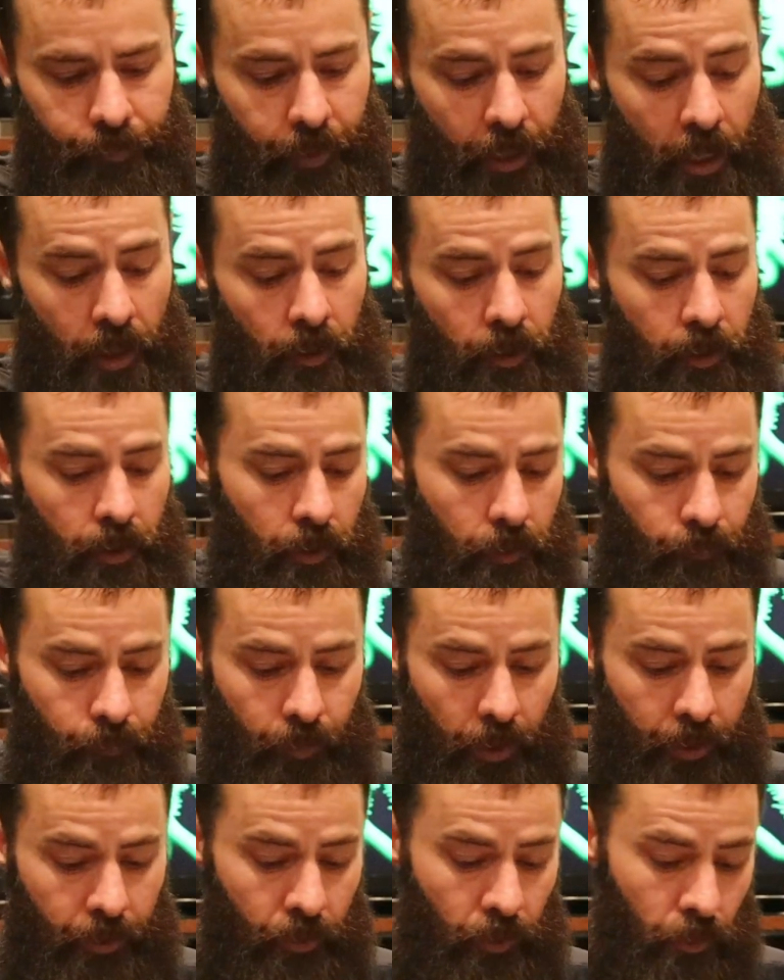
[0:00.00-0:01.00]
now
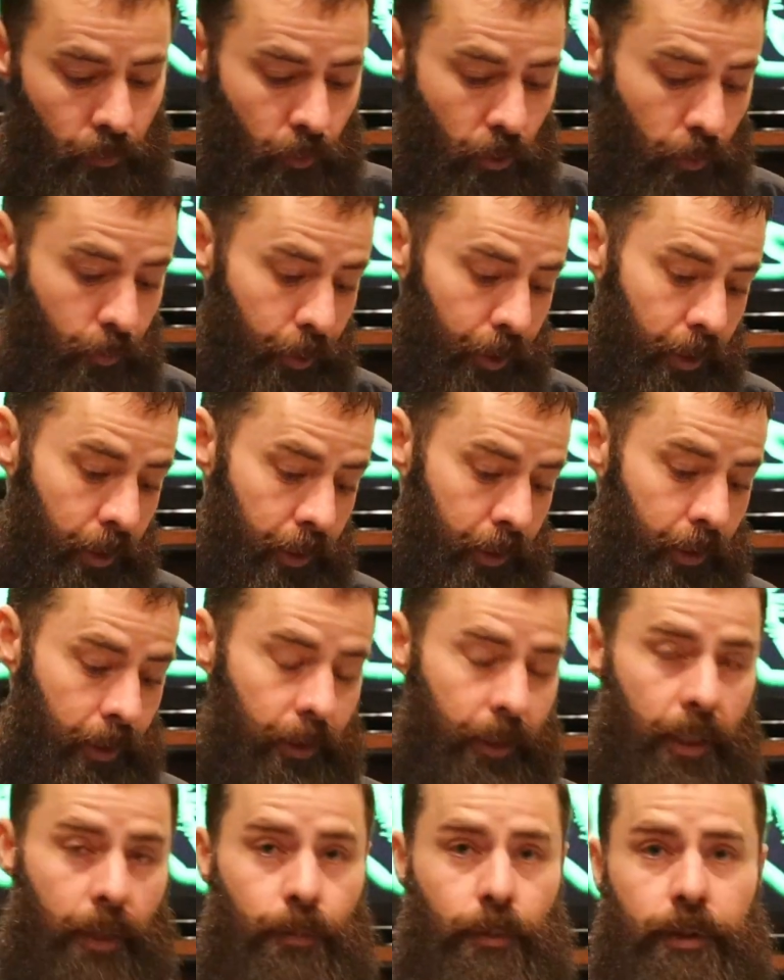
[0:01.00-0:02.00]
that I know I'm going to be
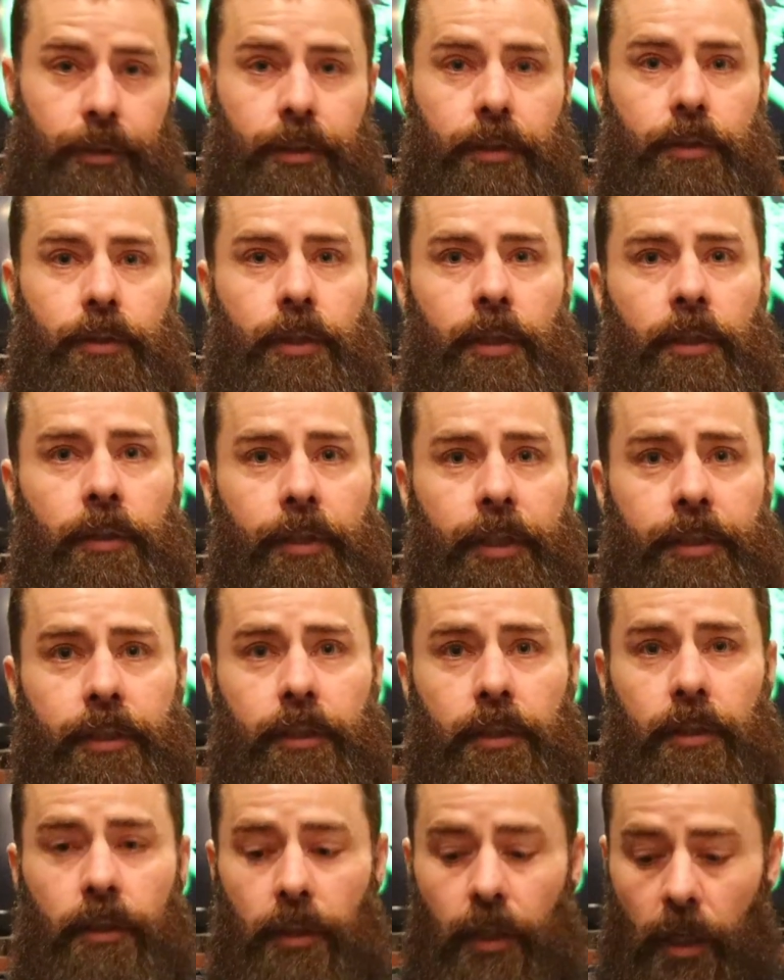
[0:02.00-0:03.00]
hiking the Appalachian Trail
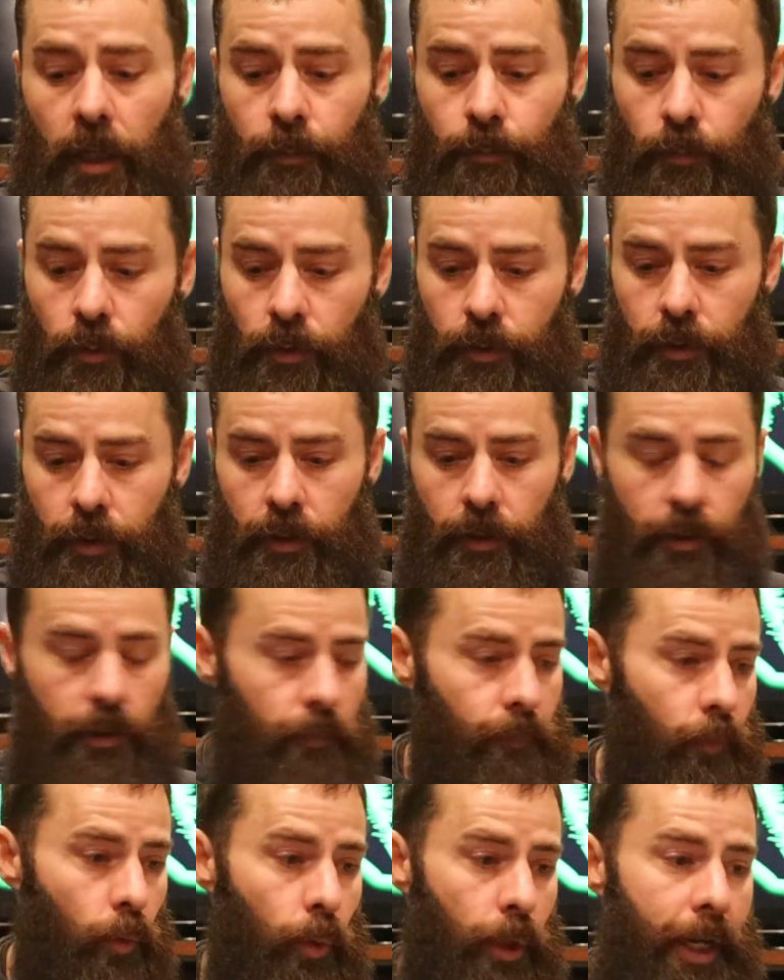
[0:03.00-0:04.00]
next year,
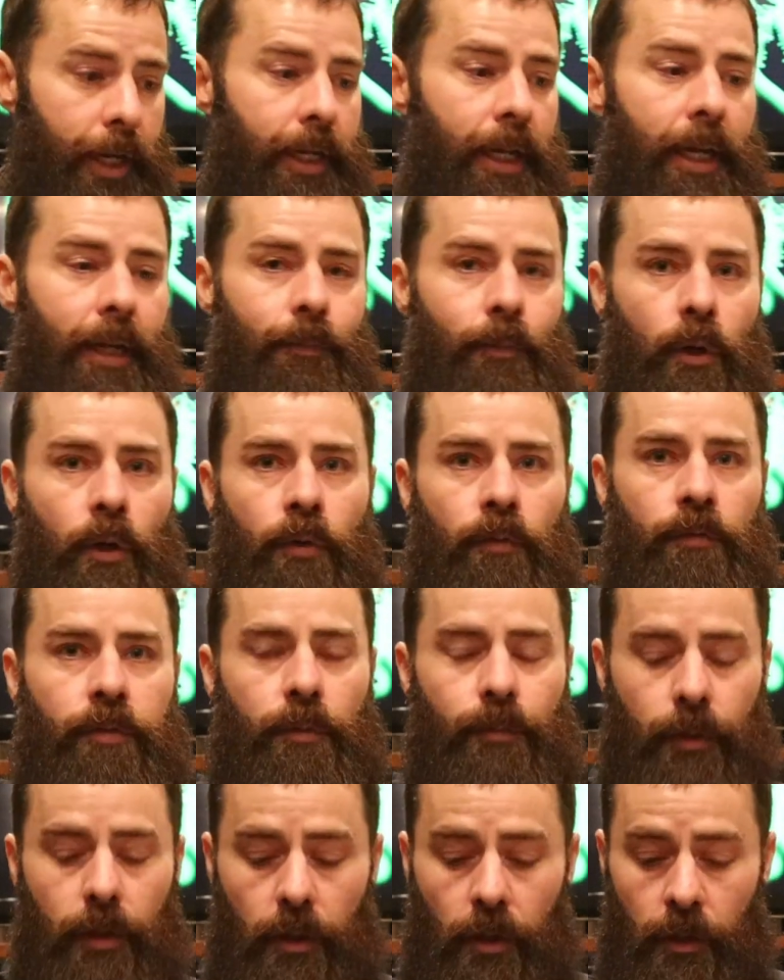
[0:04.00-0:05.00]
when I came home
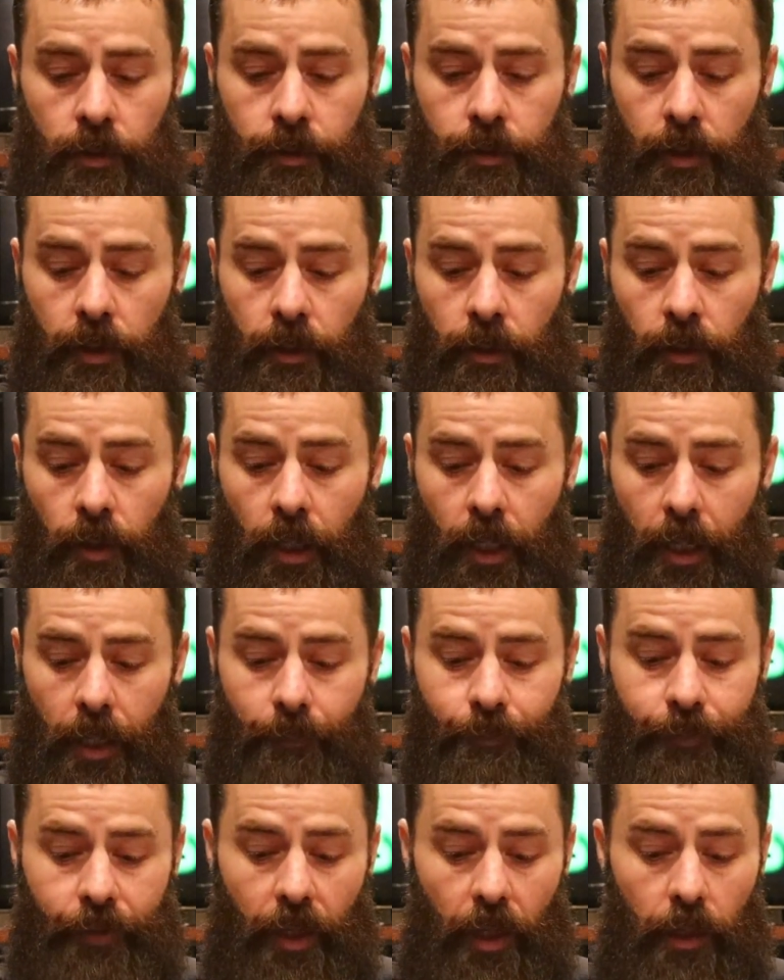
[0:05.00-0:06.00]
from the Long Trail,
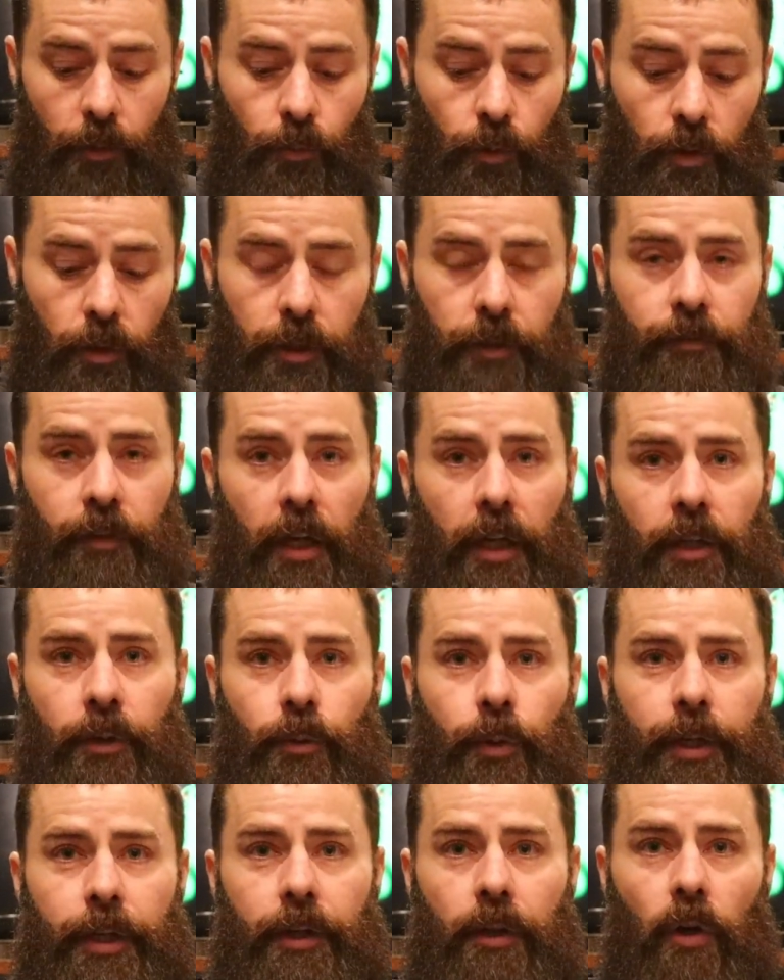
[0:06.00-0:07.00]
I really
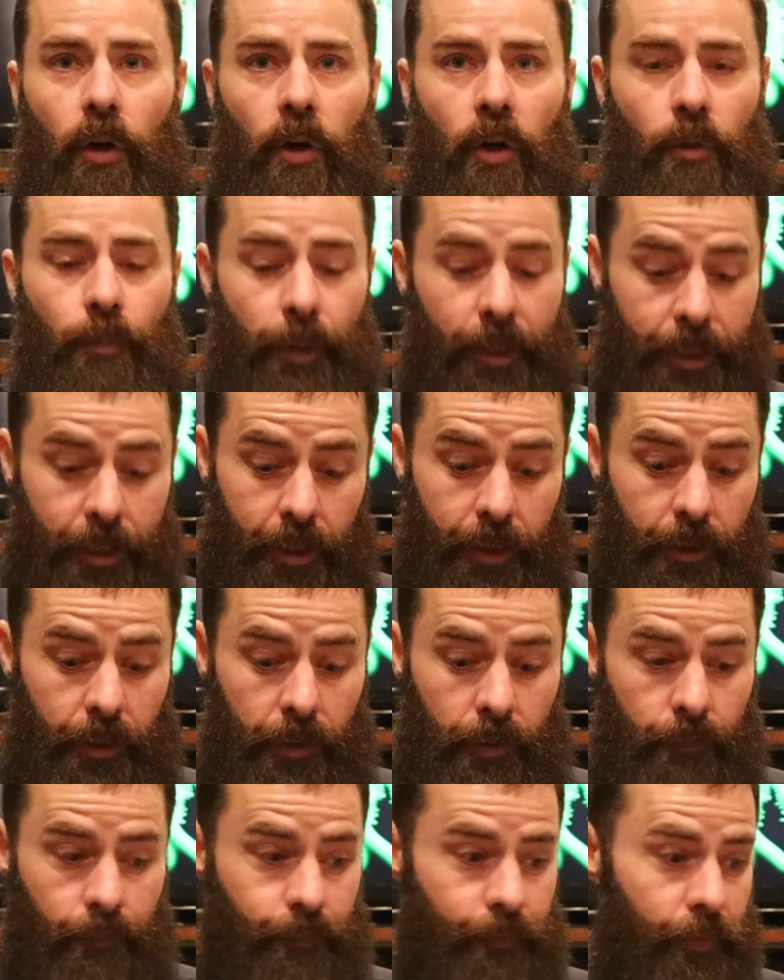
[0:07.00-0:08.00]
evaluated all my
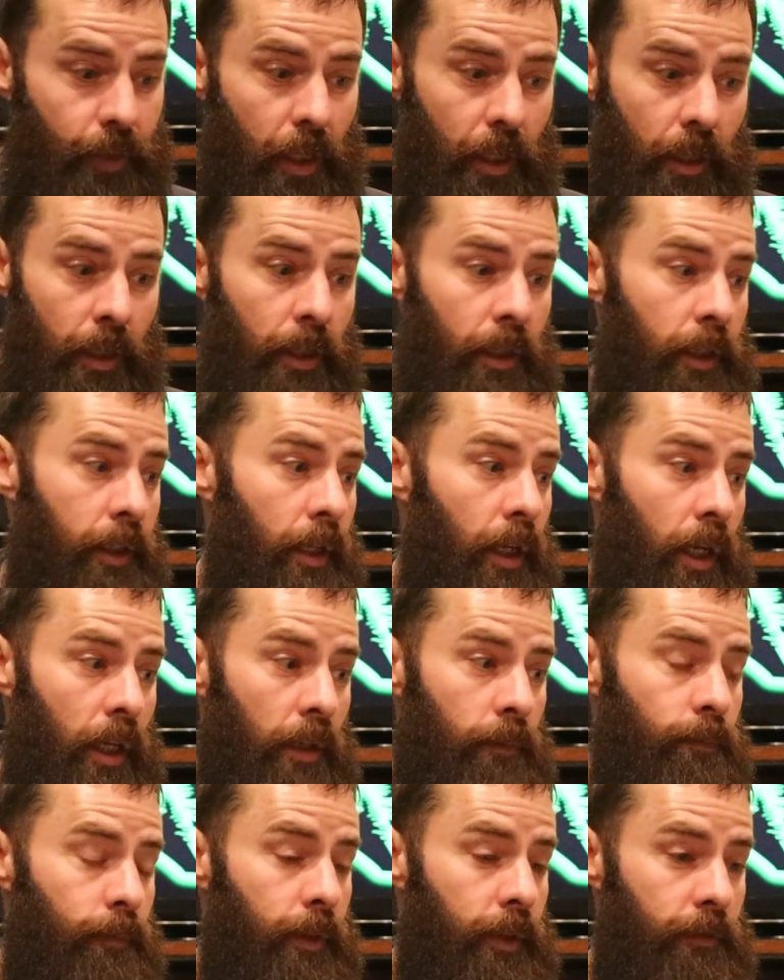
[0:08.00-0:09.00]
gear, and
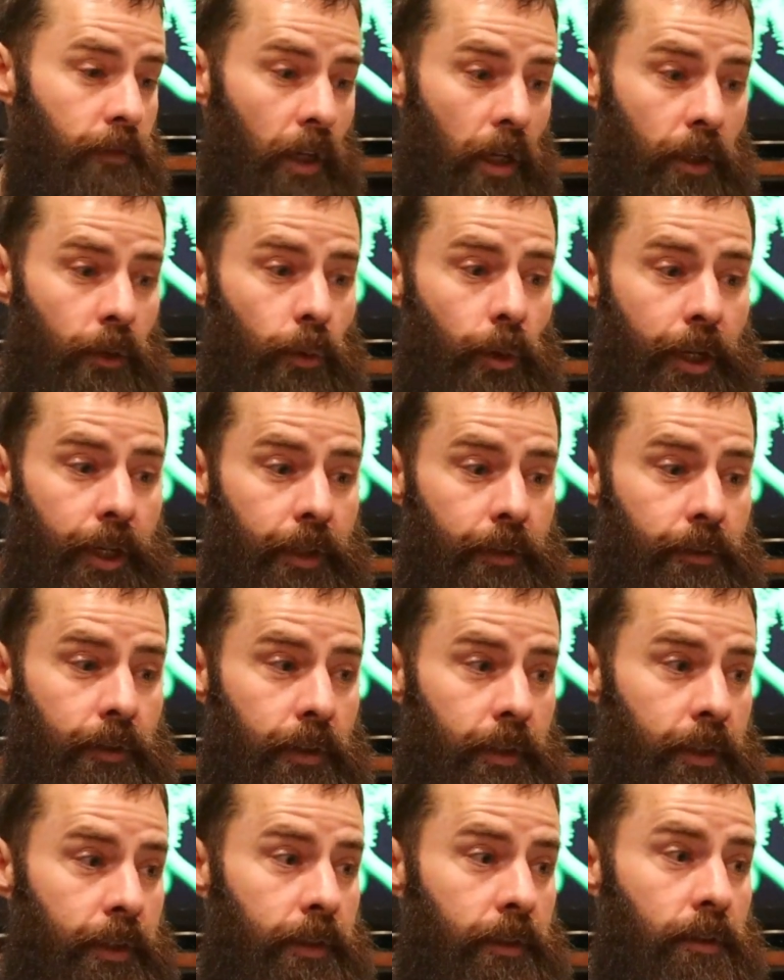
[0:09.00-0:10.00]
I'm evaluating
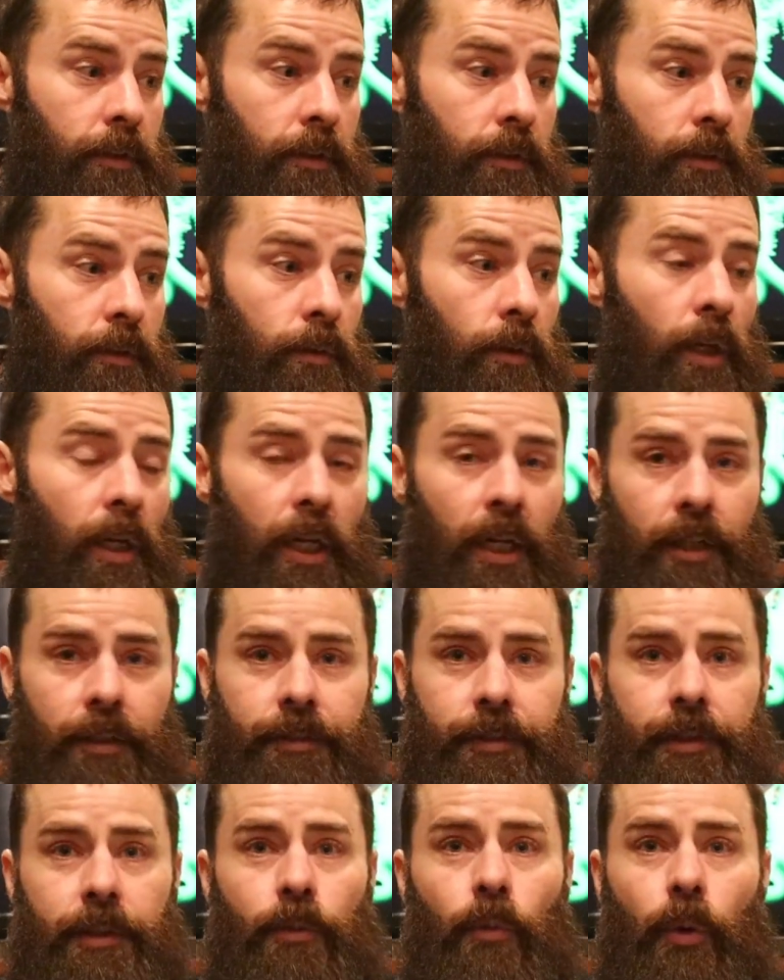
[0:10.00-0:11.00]
things to
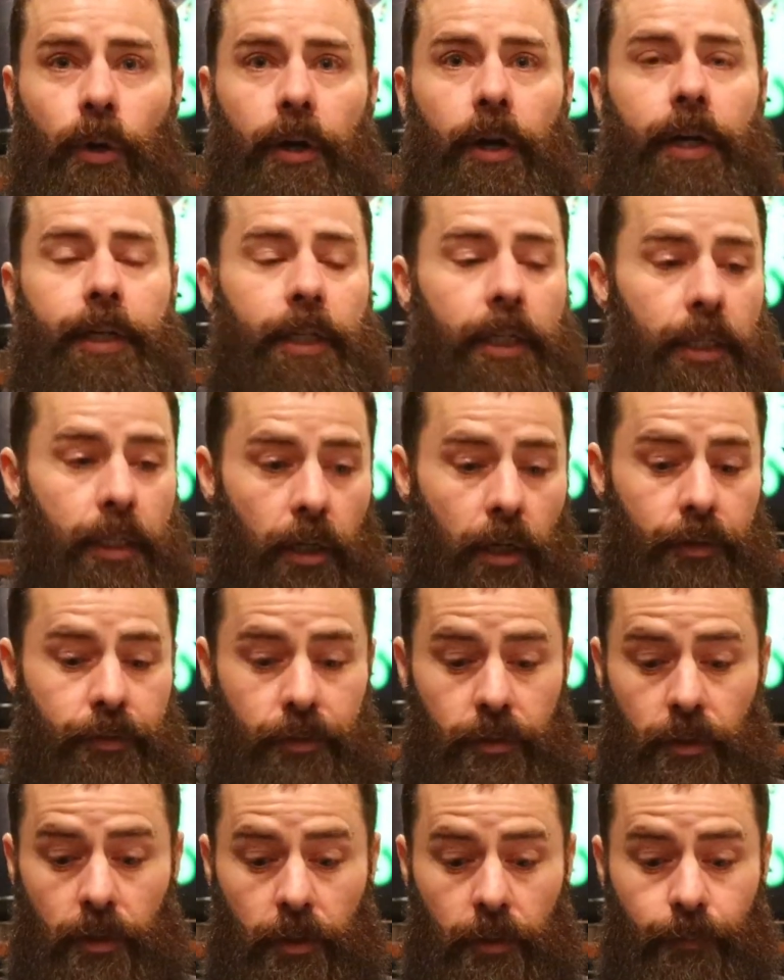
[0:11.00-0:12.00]
see where I can cut
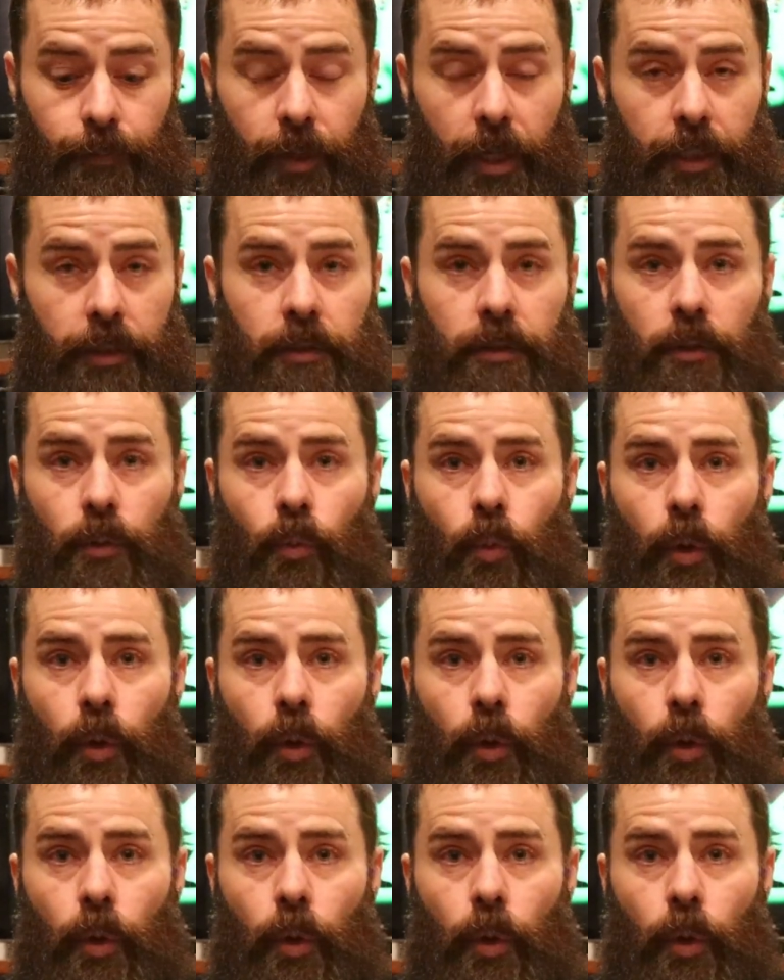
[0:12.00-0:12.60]
some extra